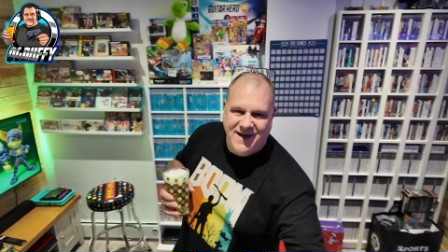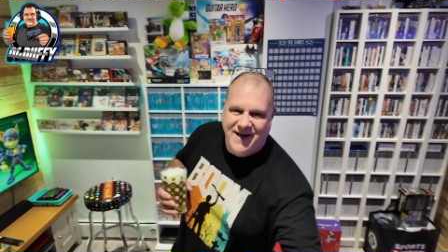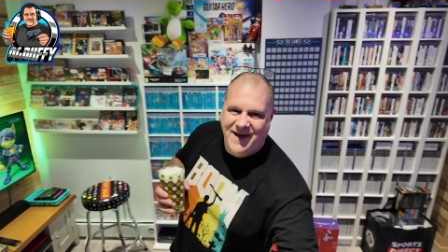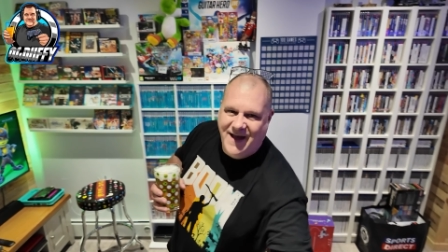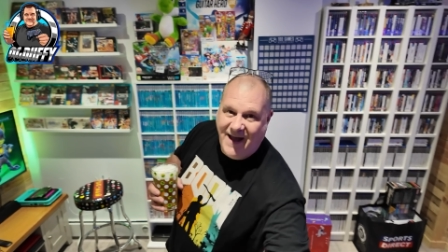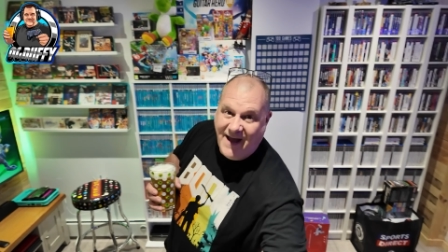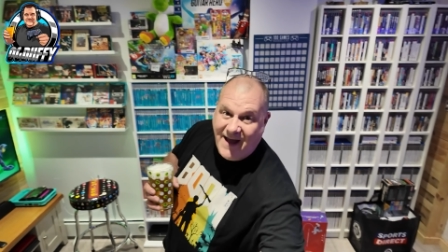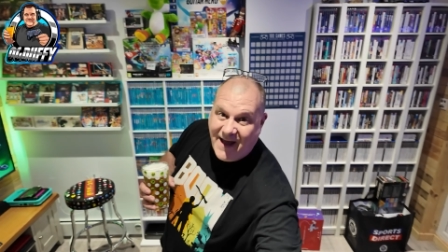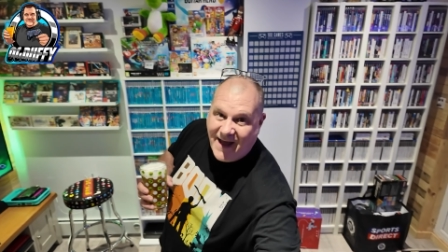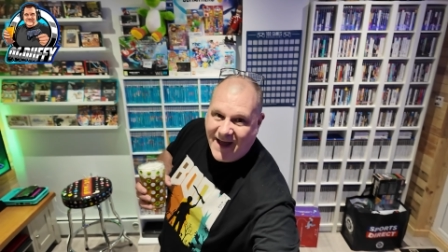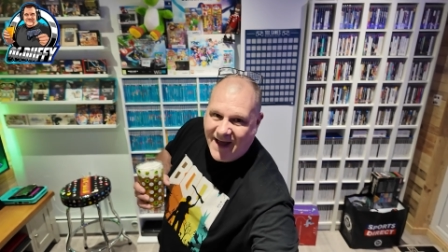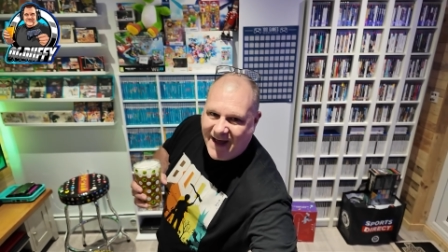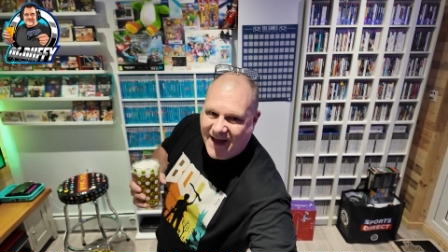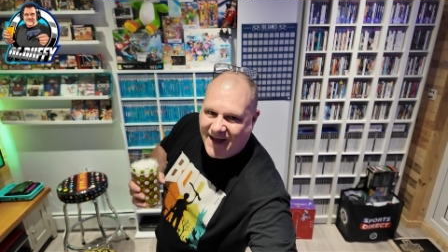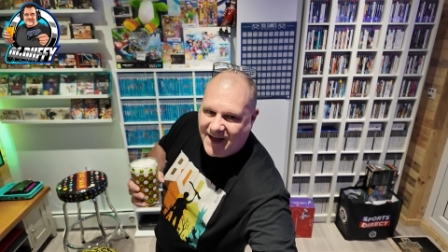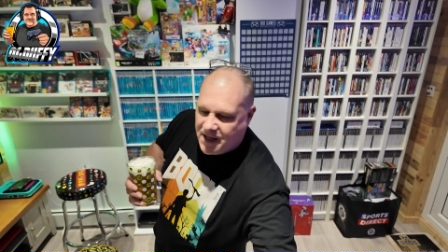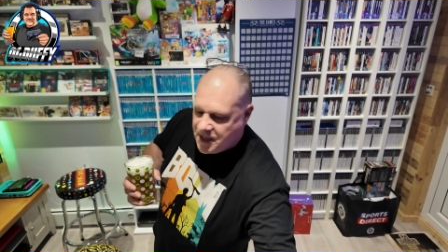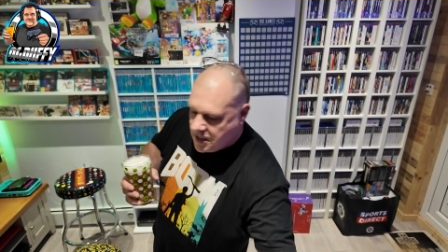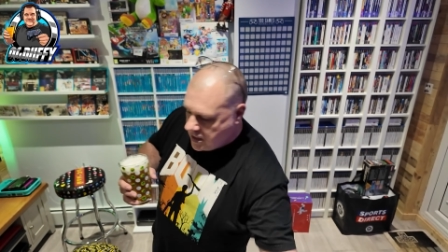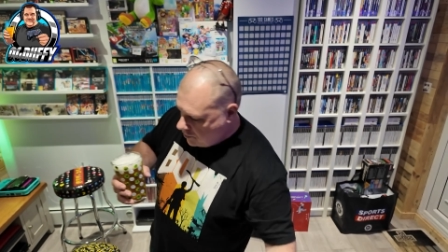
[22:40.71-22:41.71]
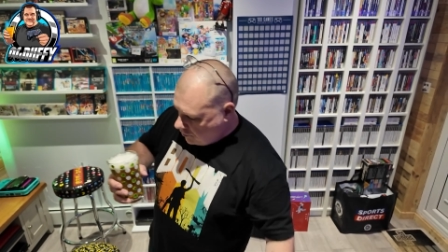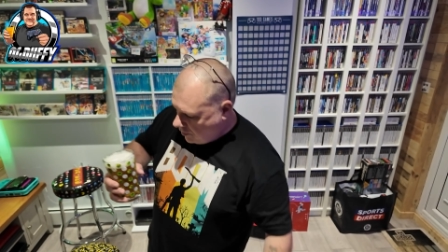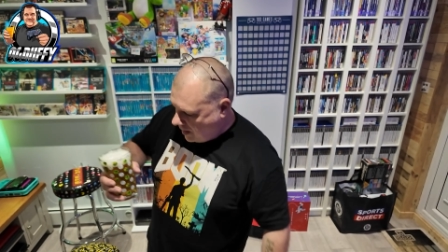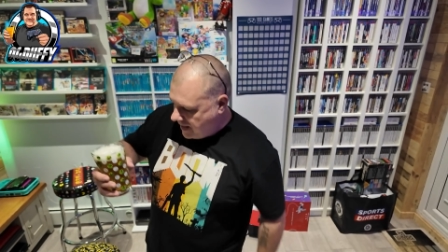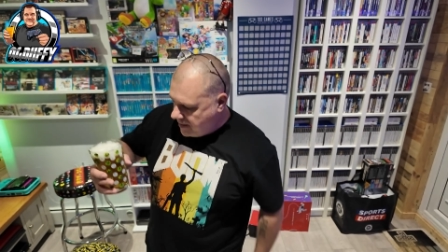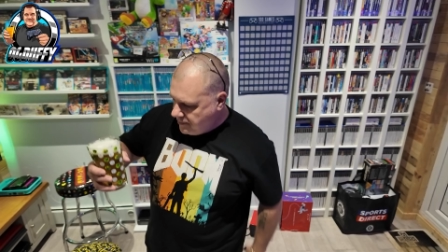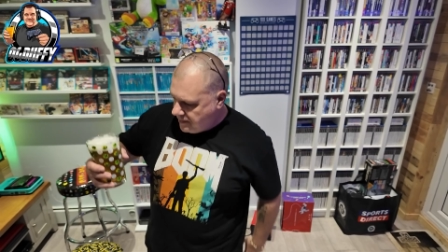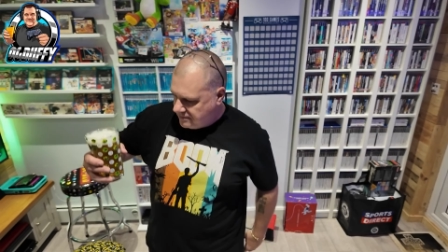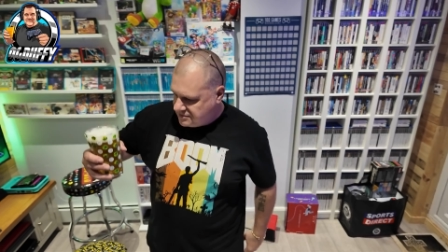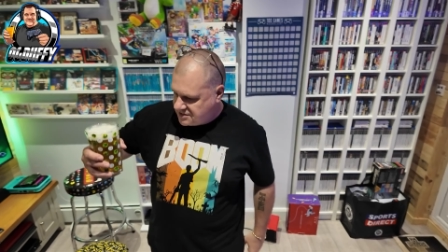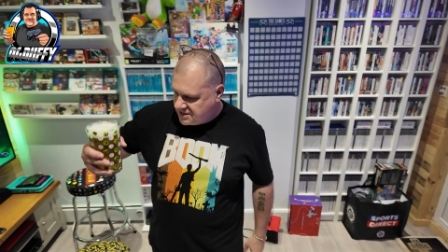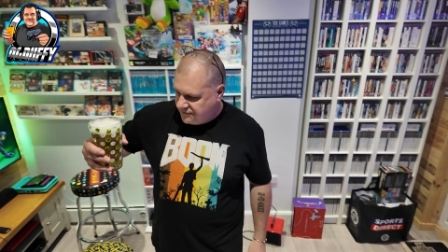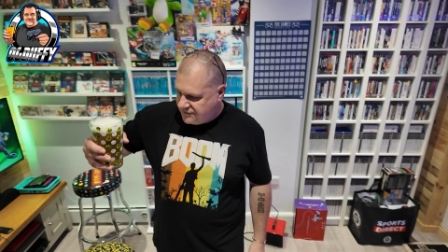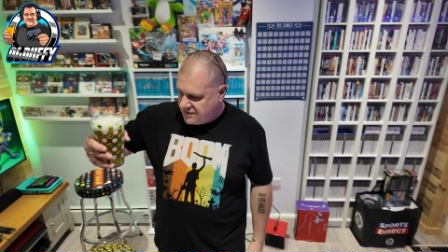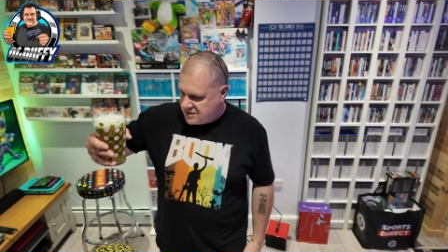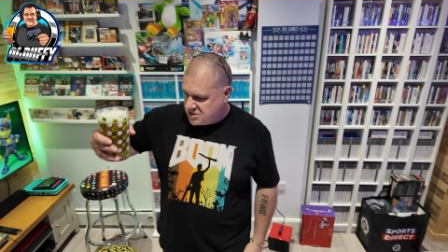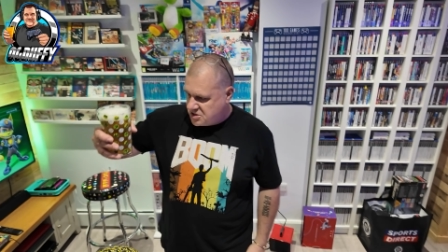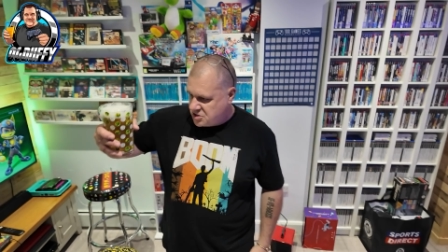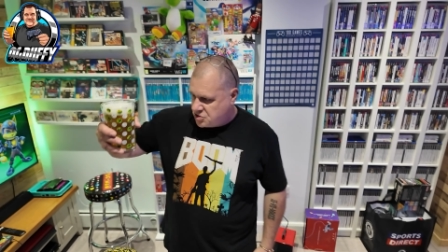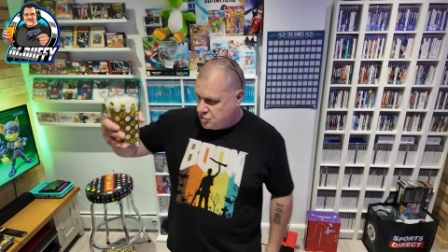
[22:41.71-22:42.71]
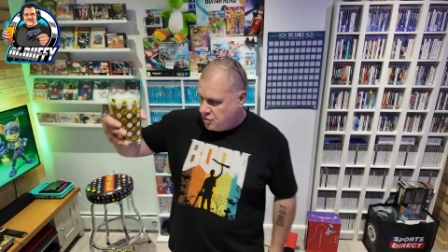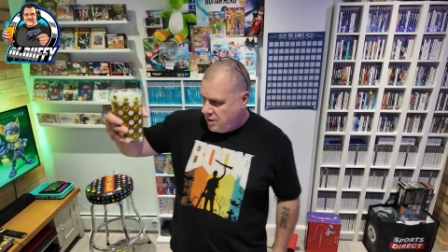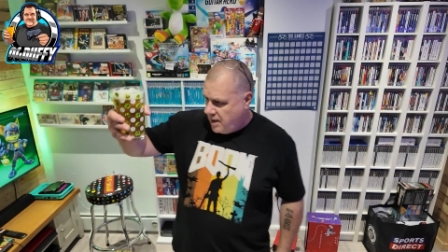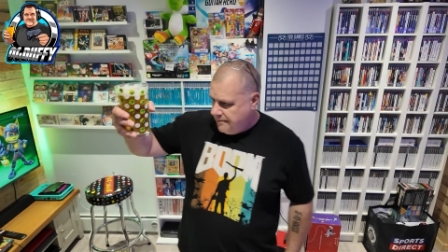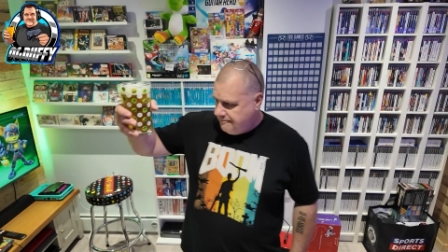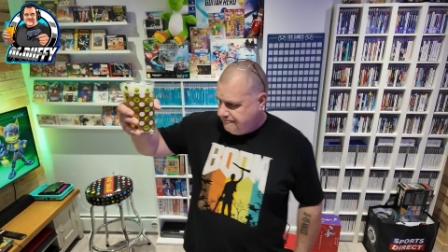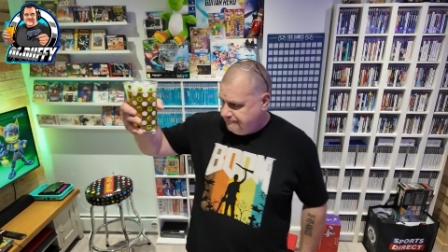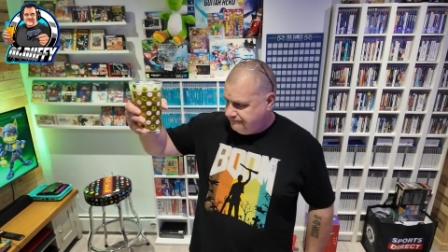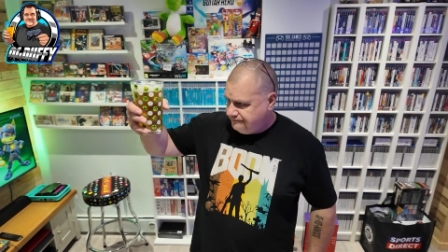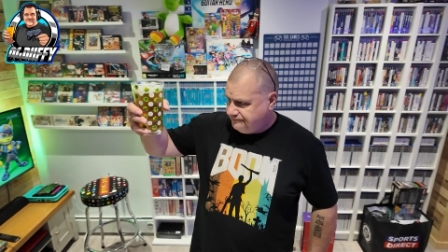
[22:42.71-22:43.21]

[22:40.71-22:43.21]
Right, anyway, let's give this a try.